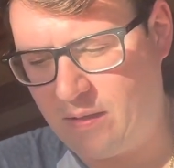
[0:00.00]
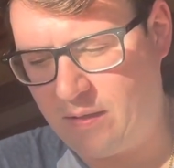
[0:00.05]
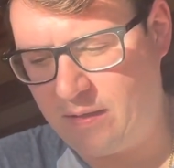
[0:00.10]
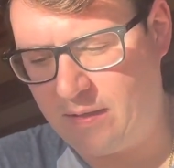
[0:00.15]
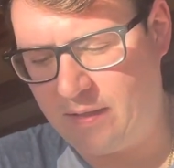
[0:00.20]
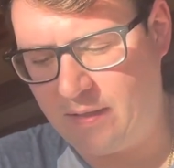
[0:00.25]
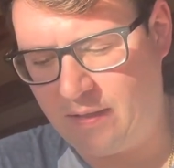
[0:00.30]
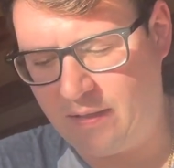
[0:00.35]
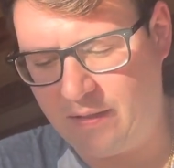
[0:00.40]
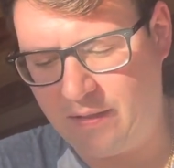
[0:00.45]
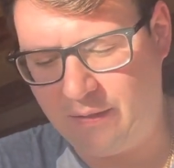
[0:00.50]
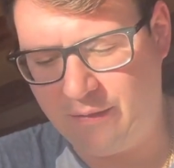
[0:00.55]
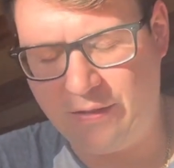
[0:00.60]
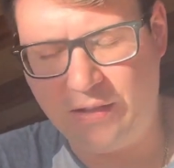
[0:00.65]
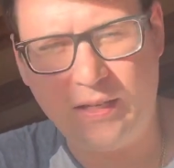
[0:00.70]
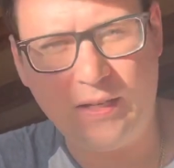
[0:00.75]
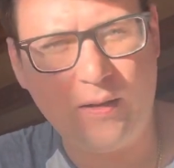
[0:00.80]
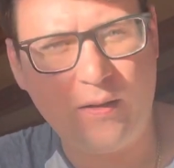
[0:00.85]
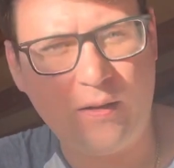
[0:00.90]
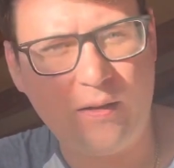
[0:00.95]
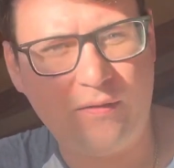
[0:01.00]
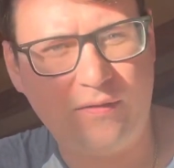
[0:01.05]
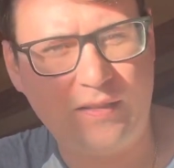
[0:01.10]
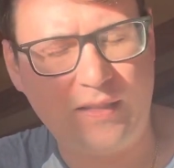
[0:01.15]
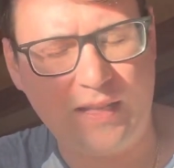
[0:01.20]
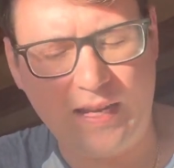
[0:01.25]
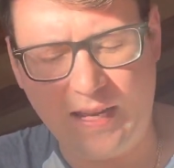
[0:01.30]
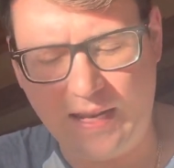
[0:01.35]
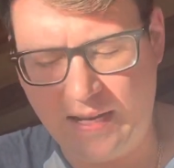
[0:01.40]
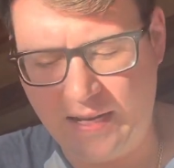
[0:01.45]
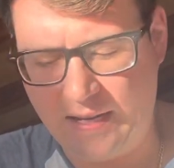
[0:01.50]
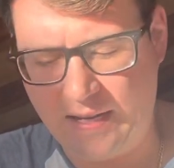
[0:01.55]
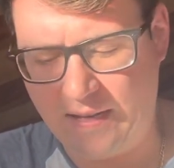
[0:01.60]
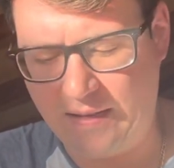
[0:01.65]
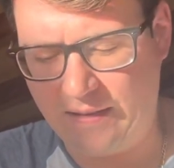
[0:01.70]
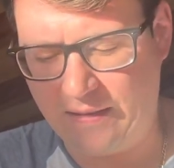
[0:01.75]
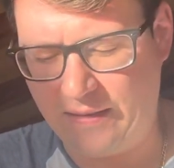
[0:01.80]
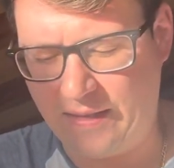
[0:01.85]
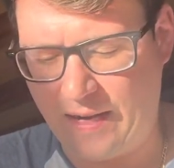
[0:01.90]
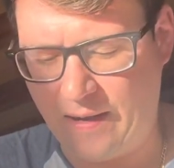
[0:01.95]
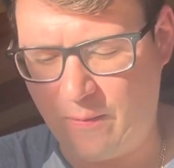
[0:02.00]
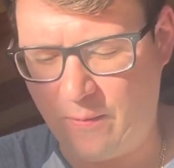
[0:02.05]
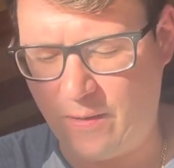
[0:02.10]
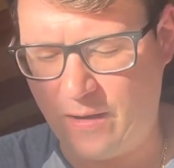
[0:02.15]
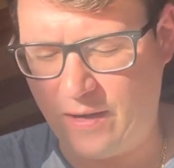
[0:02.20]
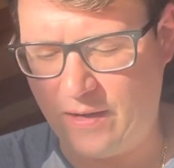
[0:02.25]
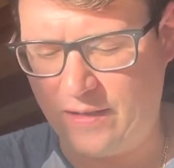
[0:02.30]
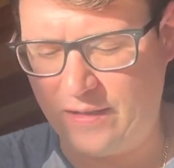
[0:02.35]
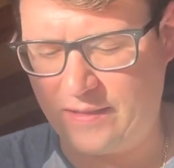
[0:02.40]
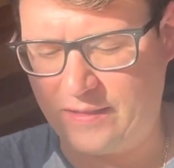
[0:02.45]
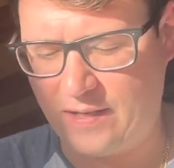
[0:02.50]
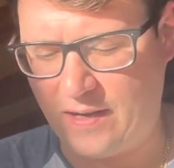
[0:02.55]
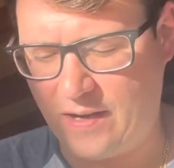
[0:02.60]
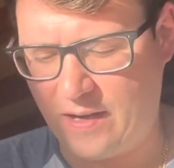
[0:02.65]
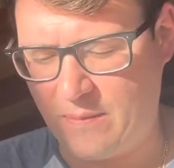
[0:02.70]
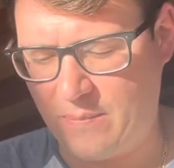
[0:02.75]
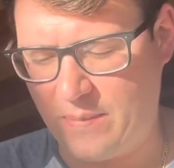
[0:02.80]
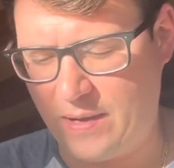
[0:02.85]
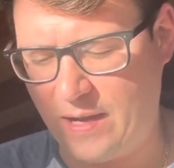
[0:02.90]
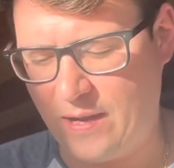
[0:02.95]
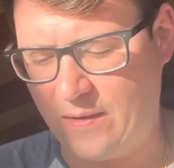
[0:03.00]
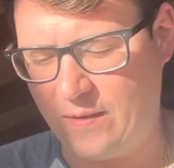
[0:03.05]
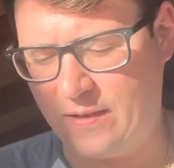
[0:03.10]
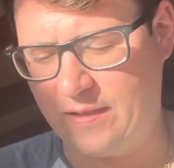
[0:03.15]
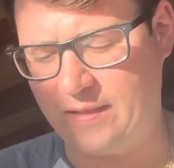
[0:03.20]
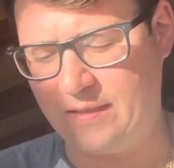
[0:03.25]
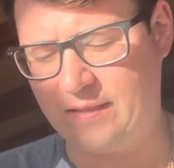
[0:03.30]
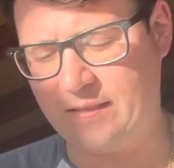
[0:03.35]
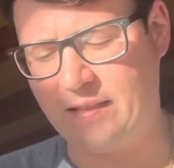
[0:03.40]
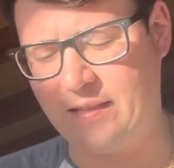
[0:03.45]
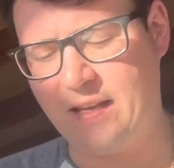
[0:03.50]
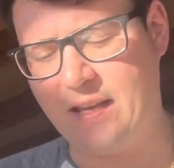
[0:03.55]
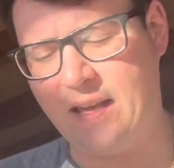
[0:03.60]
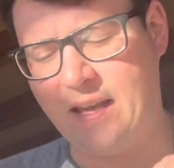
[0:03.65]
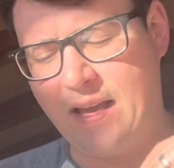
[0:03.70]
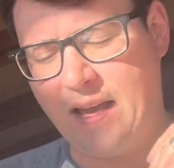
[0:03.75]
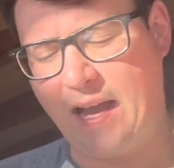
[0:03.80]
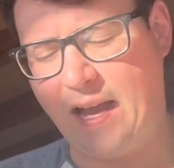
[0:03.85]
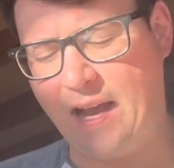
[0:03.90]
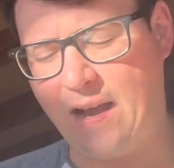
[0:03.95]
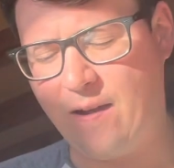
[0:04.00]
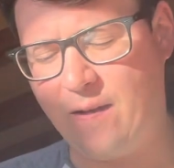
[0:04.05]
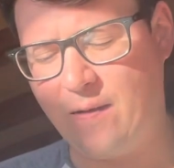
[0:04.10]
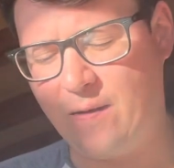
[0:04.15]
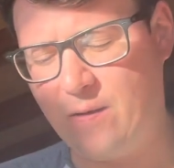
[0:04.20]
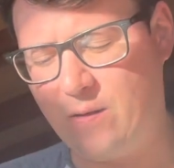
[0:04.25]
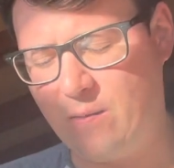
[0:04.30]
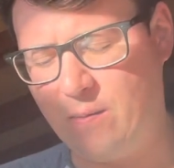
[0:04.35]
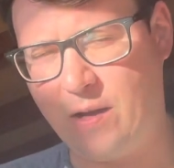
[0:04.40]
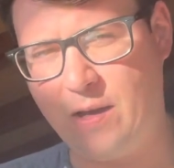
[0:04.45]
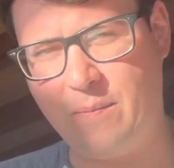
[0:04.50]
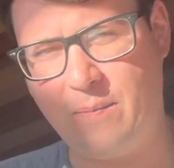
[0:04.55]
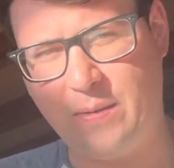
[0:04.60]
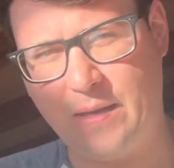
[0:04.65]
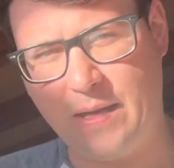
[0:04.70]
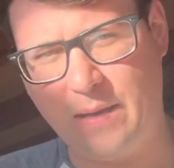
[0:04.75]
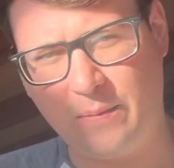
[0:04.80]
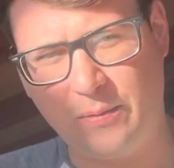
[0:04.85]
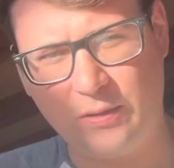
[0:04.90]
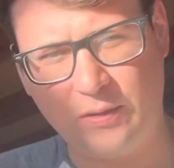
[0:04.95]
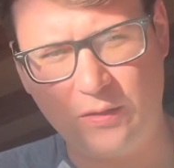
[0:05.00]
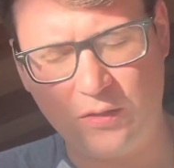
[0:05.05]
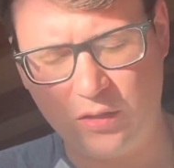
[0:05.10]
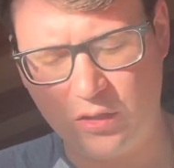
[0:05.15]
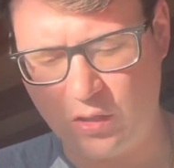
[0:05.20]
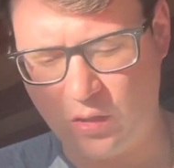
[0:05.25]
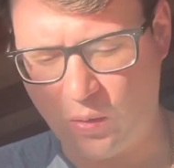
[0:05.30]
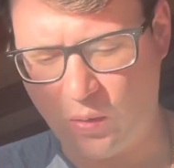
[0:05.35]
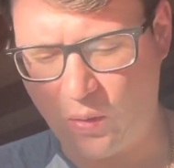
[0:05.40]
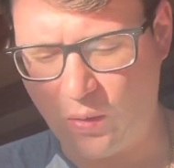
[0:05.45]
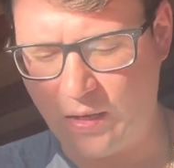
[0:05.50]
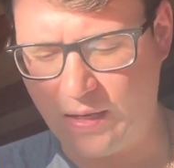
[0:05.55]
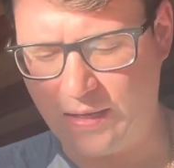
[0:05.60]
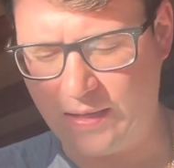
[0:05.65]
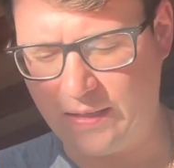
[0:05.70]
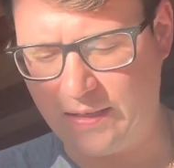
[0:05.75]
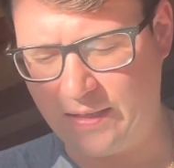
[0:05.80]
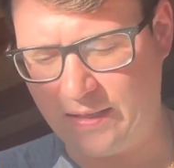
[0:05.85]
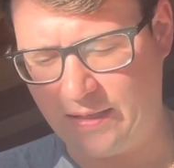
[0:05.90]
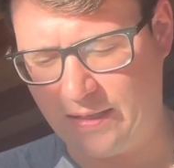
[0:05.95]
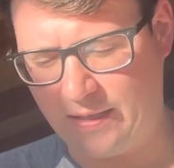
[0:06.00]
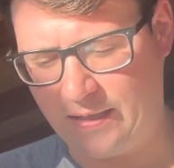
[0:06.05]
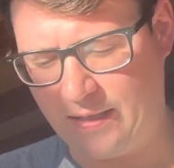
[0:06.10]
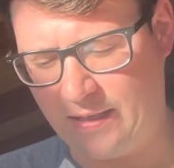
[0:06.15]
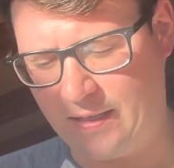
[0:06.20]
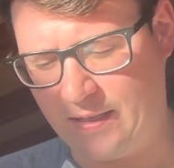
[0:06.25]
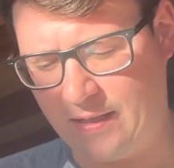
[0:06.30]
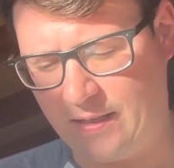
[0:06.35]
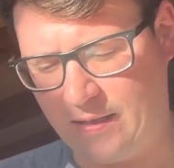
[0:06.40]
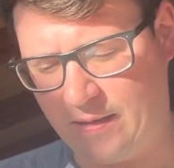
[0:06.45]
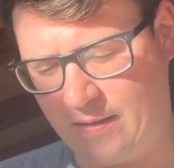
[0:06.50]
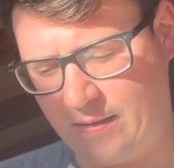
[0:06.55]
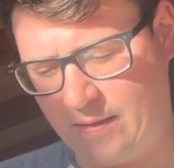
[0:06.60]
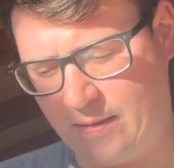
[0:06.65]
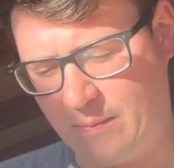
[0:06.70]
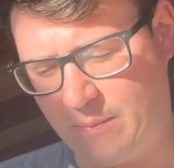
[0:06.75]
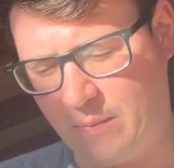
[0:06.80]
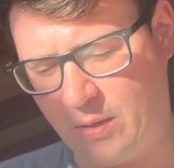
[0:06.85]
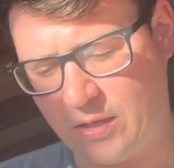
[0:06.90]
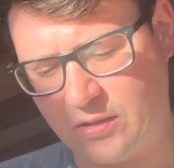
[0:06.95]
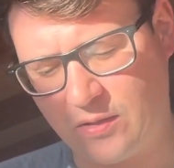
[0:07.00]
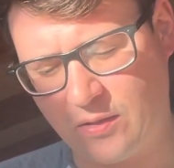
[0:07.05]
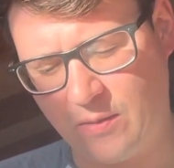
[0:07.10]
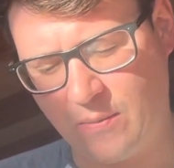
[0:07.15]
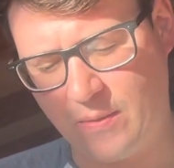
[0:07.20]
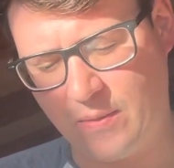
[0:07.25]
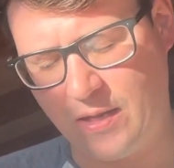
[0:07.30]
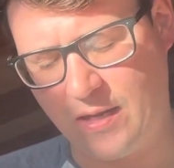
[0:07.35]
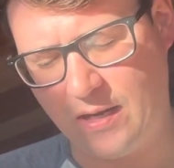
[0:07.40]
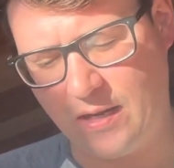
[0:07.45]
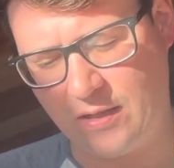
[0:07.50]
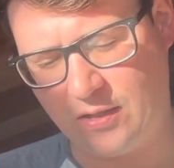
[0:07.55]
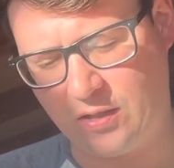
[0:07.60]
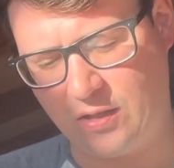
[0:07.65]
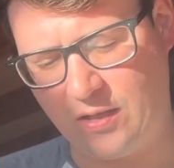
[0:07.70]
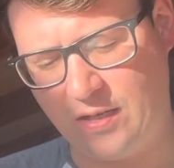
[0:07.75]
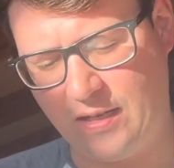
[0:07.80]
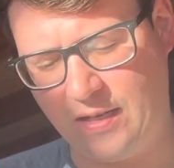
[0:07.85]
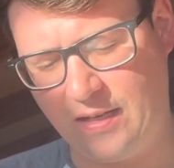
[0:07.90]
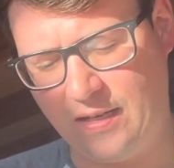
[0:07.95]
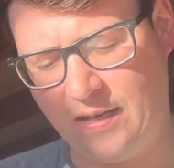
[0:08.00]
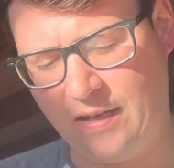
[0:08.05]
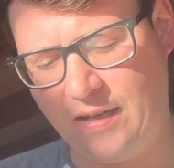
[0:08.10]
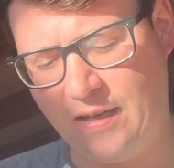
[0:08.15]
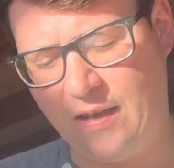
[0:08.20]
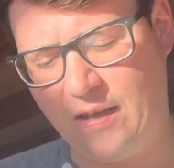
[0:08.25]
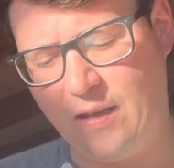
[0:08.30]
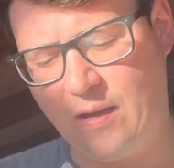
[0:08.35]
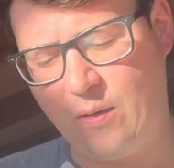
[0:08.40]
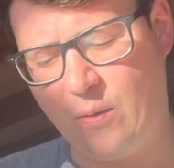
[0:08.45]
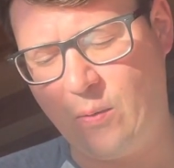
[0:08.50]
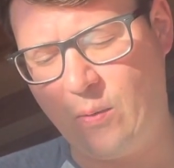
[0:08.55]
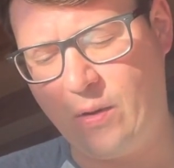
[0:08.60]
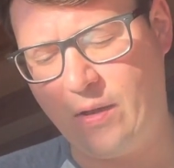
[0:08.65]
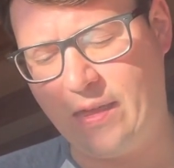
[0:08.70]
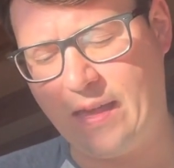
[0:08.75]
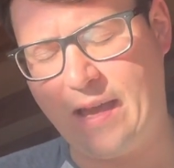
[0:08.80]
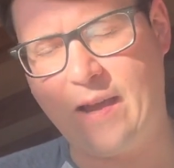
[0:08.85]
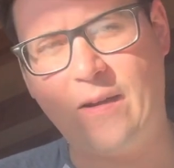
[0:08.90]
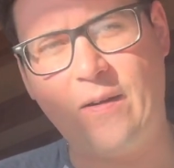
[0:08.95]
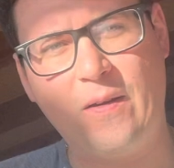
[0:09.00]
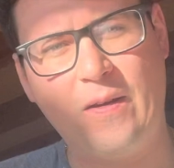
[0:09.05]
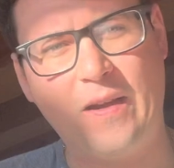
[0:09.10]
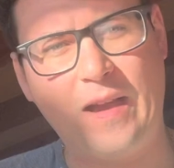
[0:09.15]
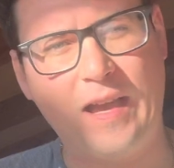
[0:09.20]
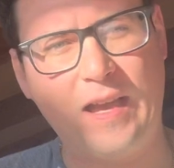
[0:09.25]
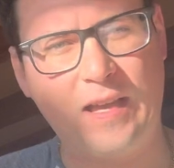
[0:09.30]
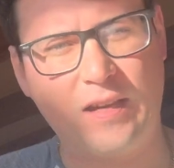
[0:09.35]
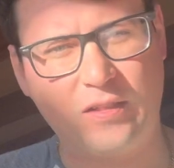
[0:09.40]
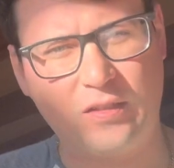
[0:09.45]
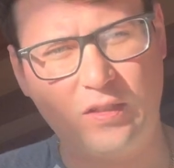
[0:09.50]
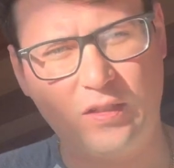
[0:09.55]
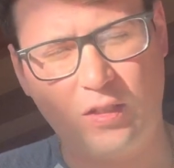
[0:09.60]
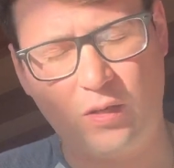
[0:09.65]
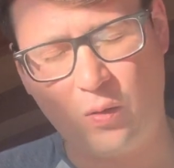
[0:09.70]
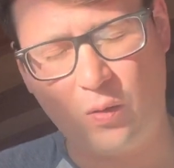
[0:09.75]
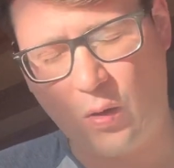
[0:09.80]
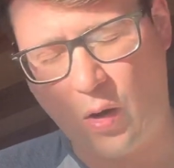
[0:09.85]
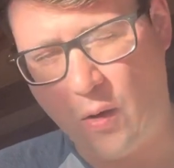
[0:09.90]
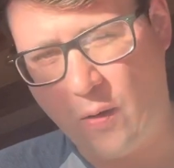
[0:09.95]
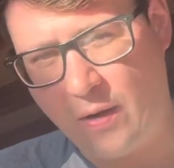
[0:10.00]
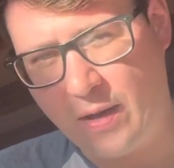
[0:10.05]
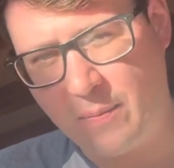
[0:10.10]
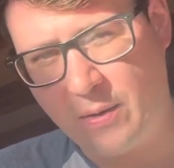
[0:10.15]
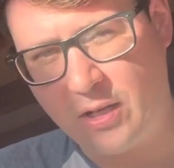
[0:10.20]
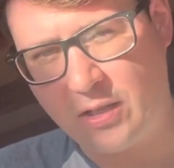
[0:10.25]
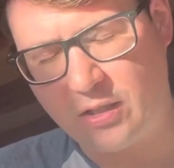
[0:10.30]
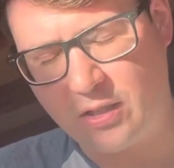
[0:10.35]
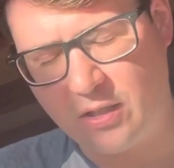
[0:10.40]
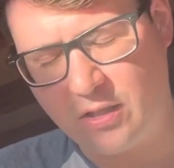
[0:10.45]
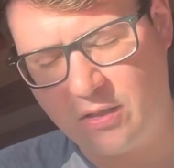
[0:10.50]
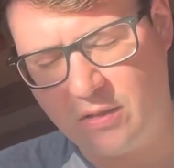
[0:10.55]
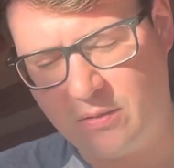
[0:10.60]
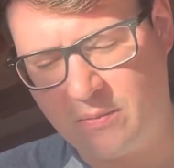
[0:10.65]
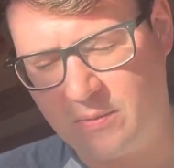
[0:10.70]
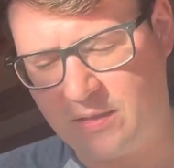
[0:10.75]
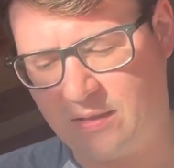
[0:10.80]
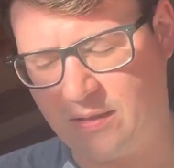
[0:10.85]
the the video of today that I wanted to talk about is how you might be able to join in the mushroom industry without actually growing mushrooms.